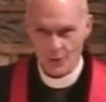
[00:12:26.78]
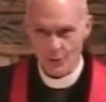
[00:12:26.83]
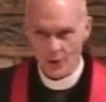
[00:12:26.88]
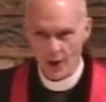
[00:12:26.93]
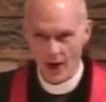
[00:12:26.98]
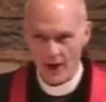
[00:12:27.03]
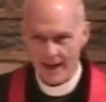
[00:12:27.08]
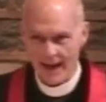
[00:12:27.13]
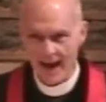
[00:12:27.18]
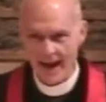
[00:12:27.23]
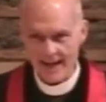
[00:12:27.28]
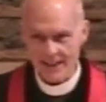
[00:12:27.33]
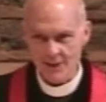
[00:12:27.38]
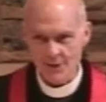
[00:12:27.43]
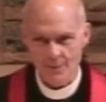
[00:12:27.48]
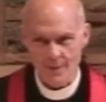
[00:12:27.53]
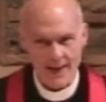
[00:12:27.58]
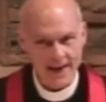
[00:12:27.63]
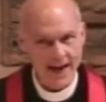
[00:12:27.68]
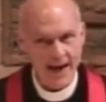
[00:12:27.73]
do not
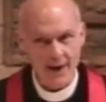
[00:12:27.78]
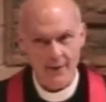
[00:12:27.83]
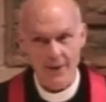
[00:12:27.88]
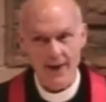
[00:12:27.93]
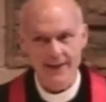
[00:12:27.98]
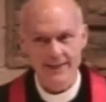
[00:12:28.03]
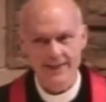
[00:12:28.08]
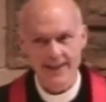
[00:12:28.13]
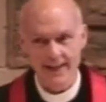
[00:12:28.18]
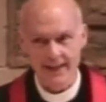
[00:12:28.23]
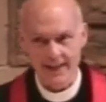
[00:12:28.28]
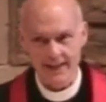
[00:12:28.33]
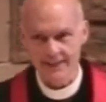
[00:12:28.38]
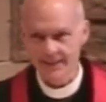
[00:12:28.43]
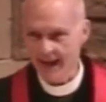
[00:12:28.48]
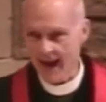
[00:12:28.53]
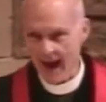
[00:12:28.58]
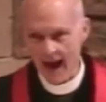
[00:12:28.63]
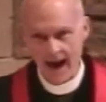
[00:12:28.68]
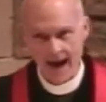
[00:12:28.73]
ask me how they did it.
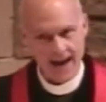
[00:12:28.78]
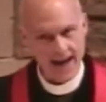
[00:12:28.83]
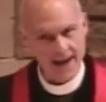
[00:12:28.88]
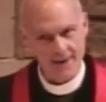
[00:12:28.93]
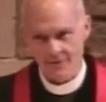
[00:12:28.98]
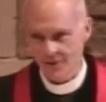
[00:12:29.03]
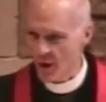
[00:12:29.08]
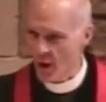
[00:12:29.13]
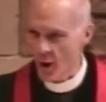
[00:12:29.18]
I have